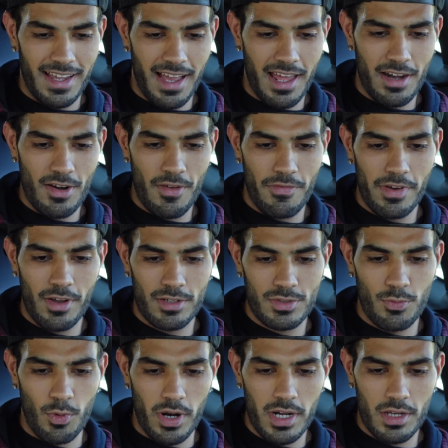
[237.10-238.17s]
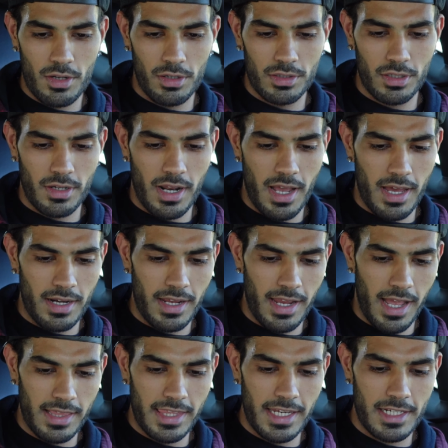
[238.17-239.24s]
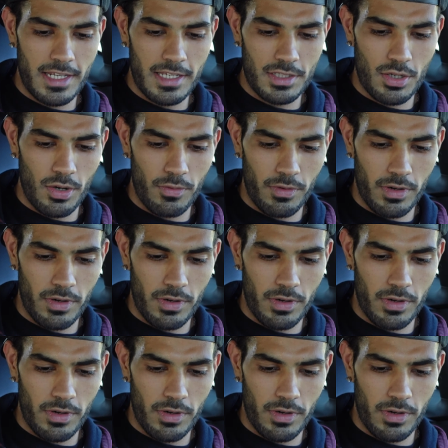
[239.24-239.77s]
I don't know if it goes vertical or not. I think it does go